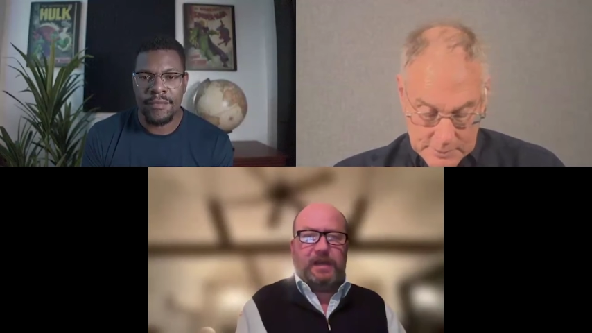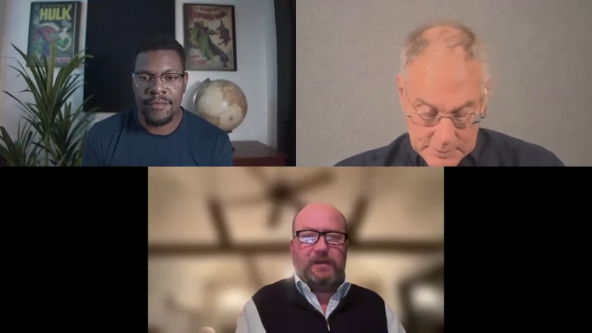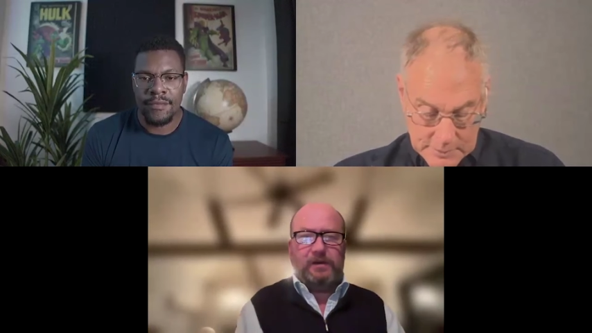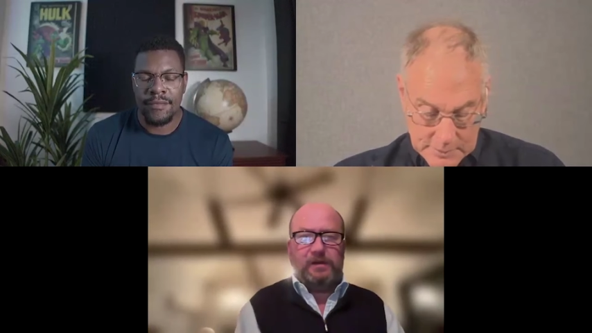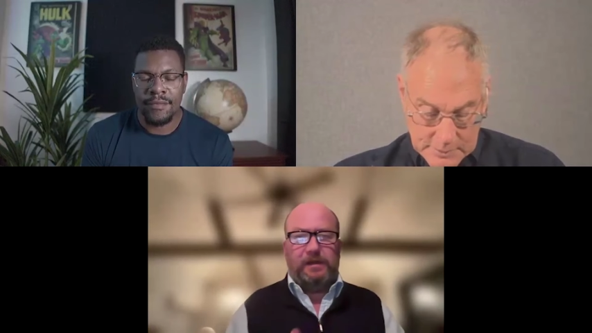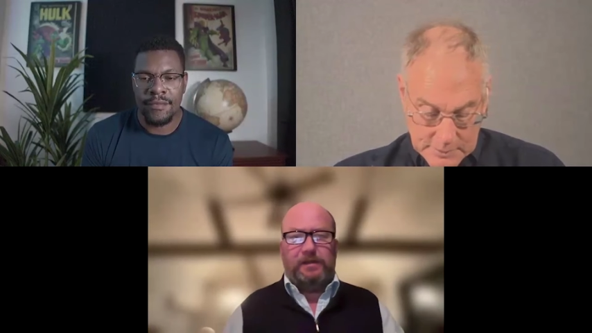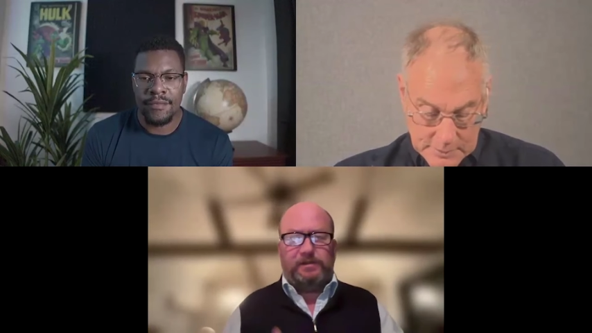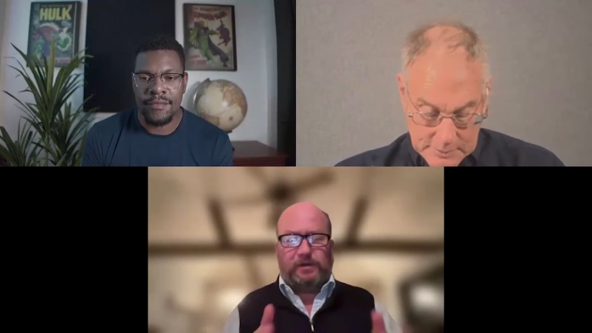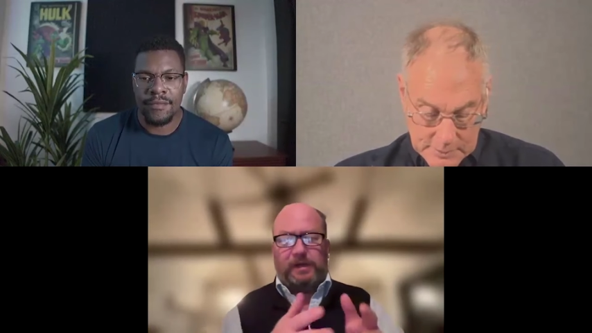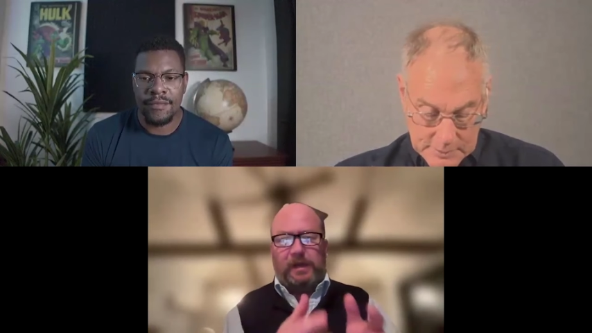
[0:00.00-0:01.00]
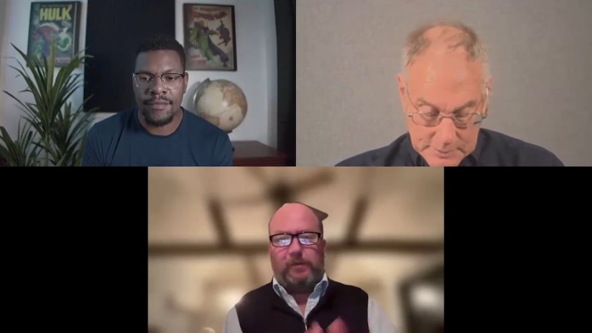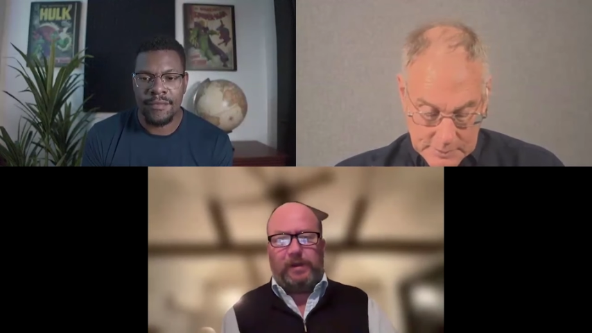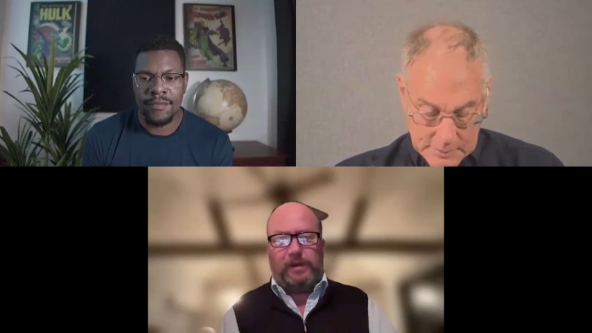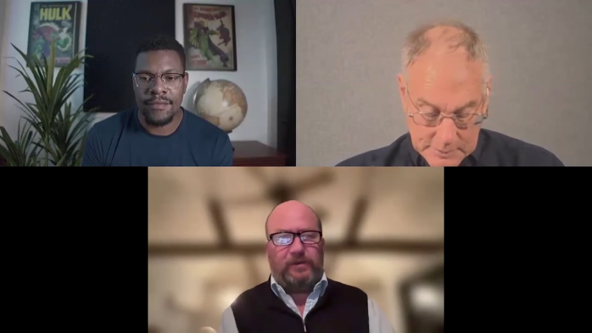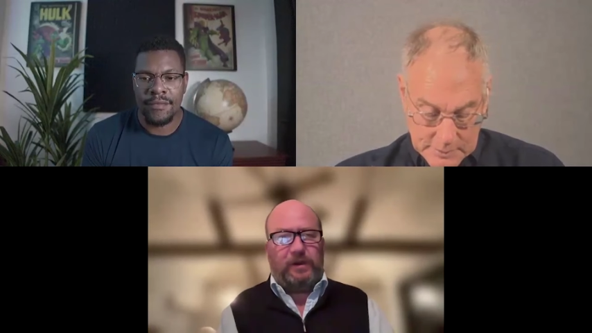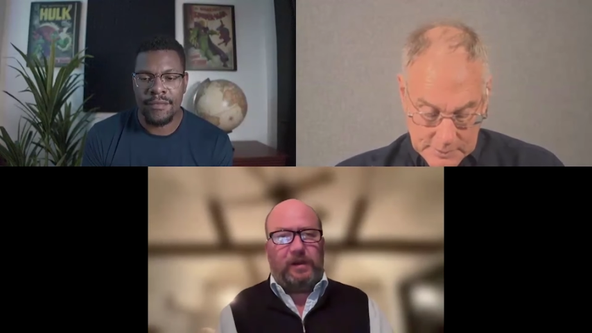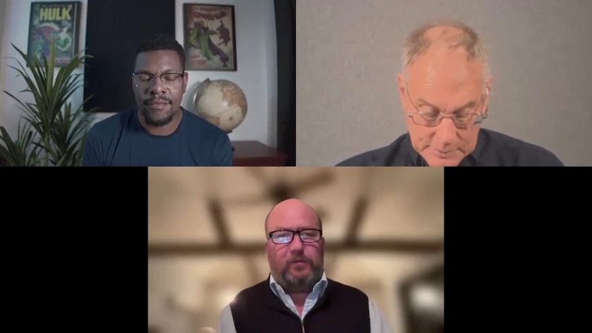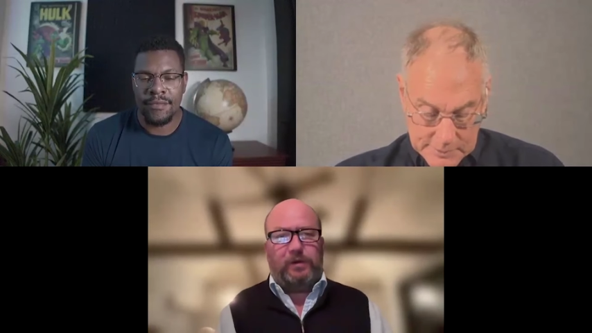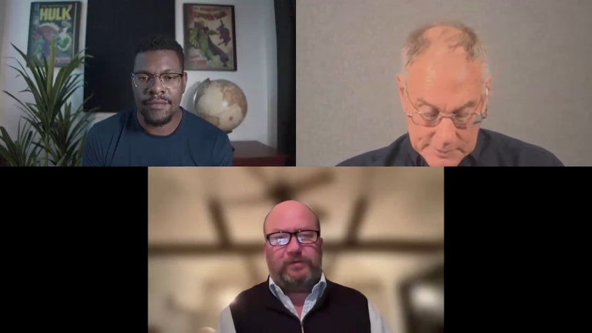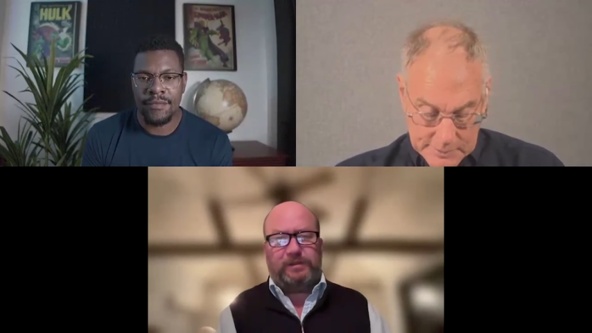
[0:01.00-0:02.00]
Speaker 1: our sort of gateway, if you
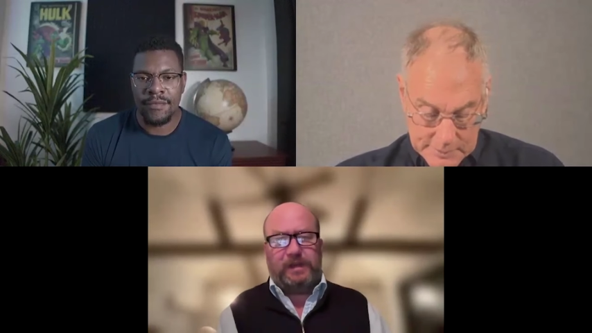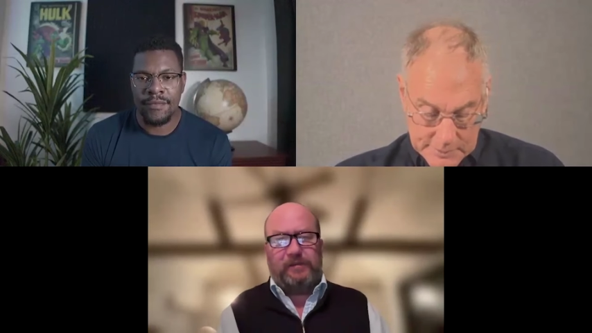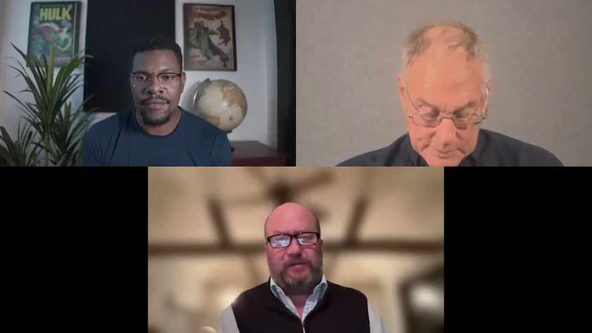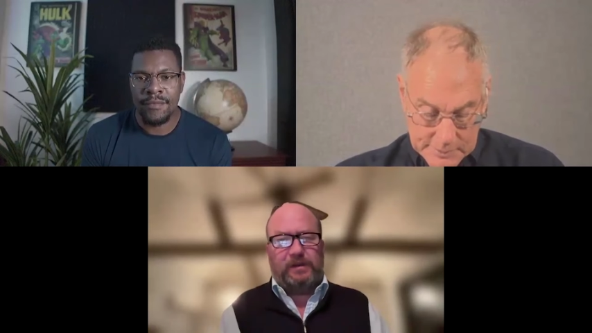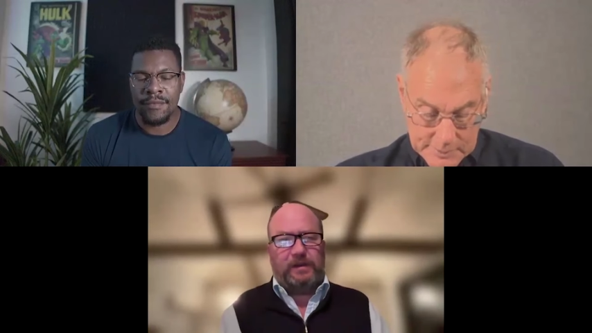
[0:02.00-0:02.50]
like. We obviously have